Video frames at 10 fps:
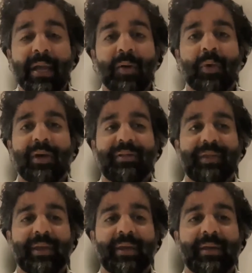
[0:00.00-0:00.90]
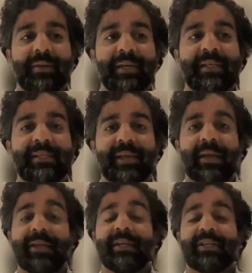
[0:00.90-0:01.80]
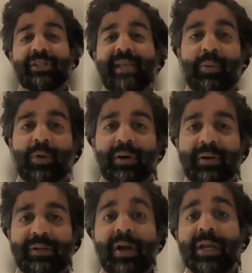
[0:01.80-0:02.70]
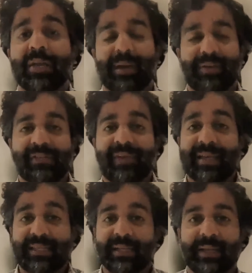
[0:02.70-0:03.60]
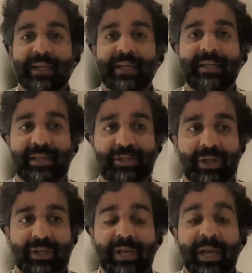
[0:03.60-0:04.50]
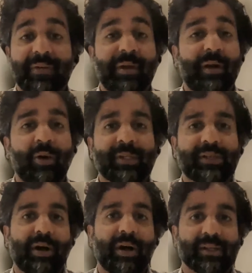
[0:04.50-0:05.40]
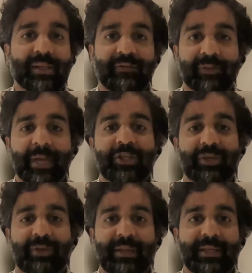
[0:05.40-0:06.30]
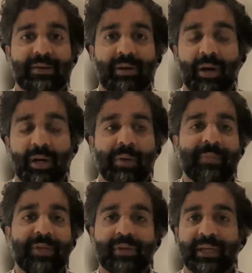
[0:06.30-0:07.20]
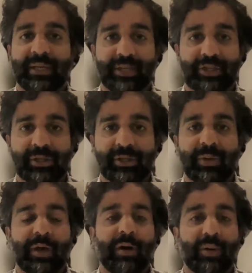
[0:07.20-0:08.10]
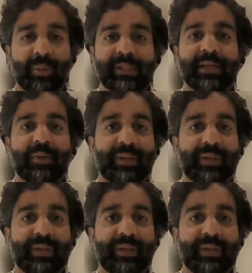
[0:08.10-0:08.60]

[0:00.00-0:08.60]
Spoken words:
With these conditions that we're talking about, these vasculitic conditions, they always cause inflammation, right? These are autoimmune conditions, so we always deal with